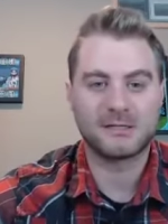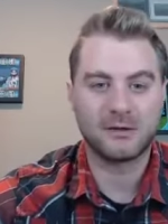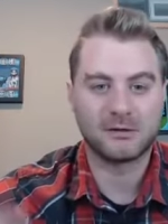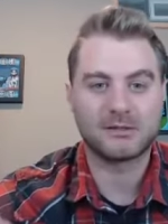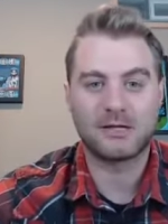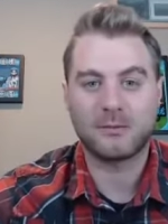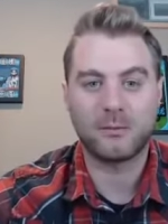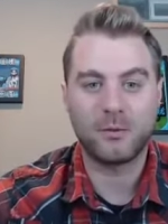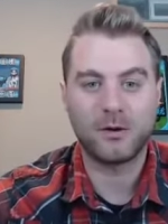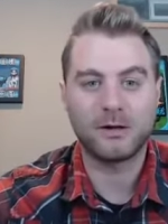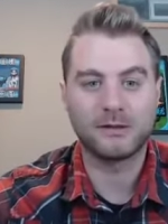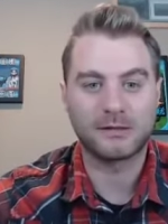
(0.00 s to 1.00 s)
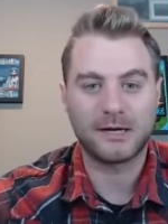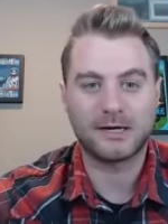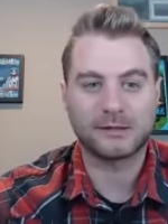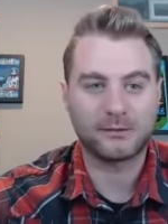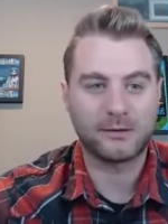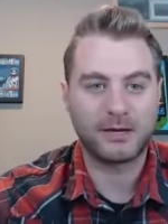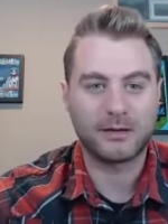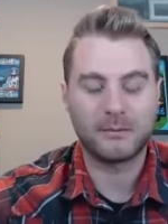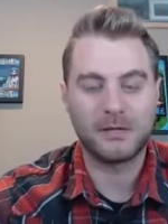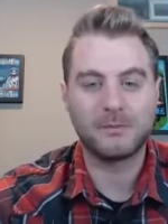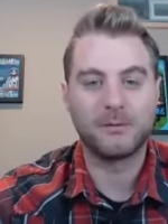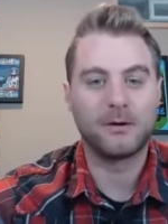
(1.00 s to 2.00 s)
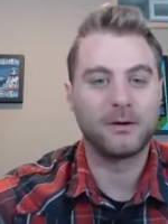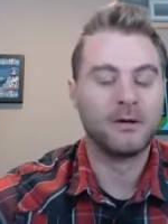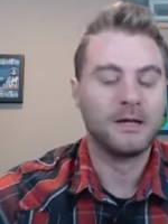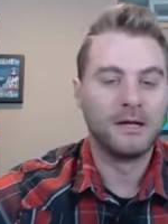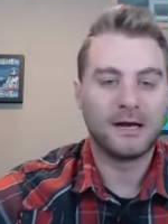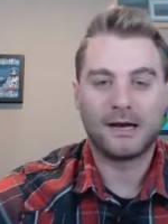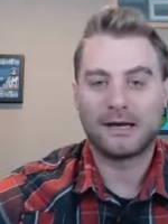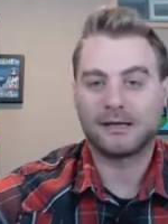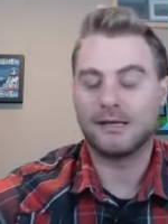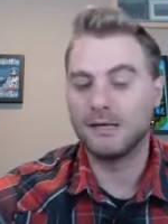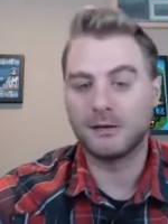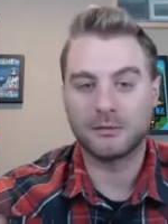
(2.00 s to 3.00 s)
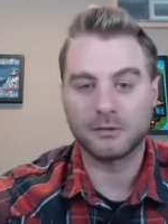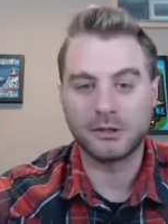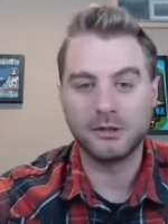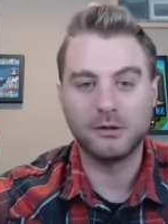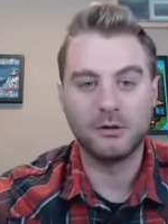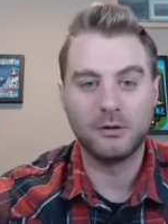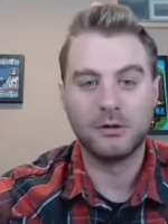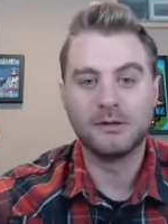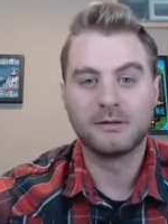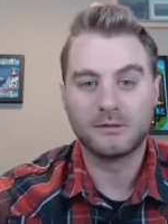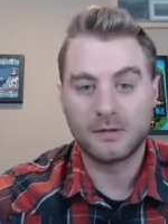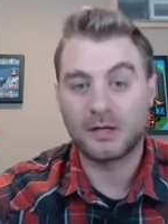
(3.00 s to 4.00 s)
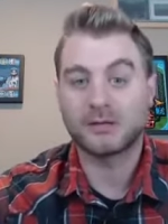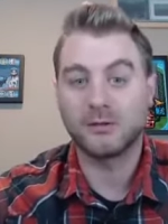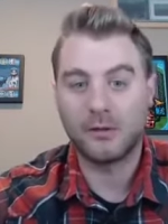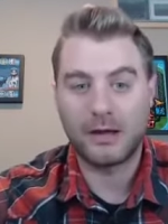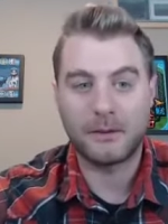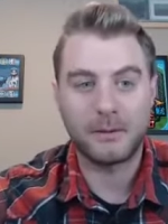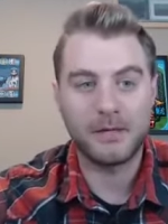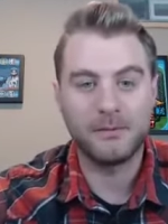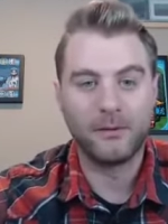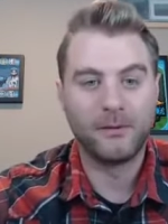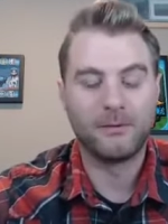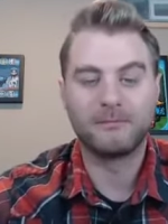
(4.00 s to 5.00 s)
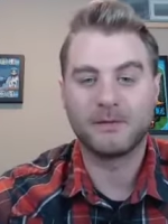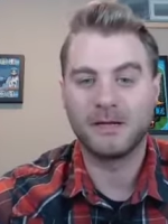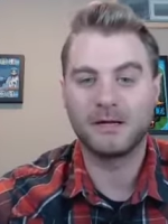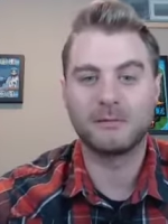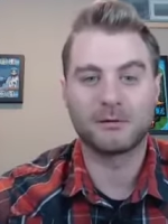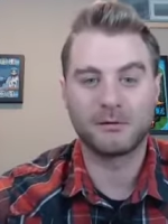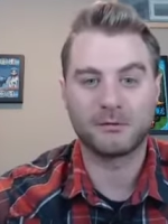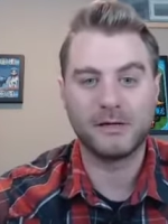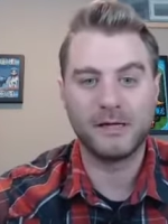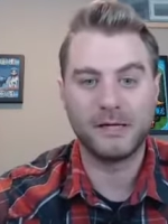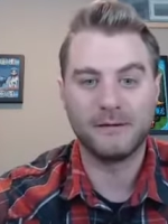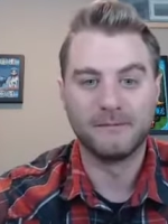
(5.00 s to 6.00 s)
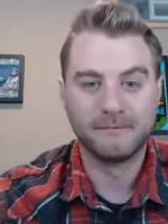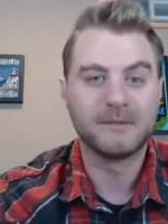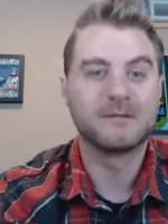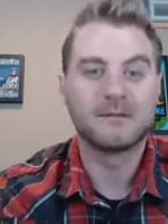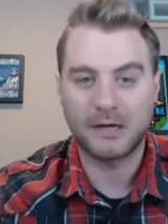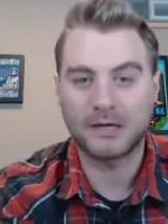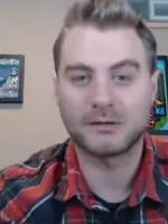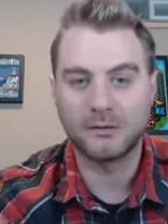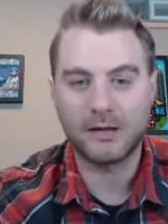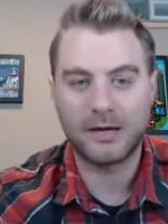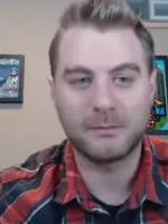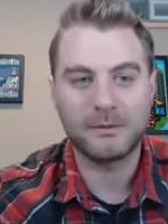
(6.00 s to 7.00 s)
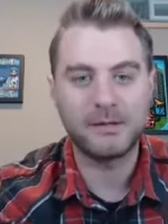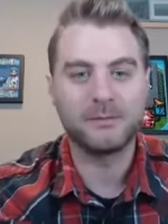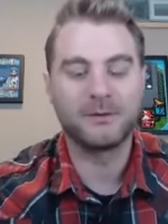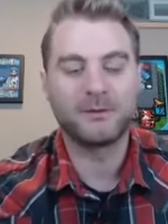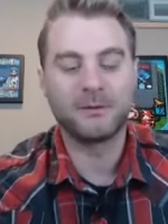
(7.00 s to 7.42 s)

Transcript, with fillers: you know step one talk to a lot of people uh, key number two talk to a lot of people key number three talk to a lot of people,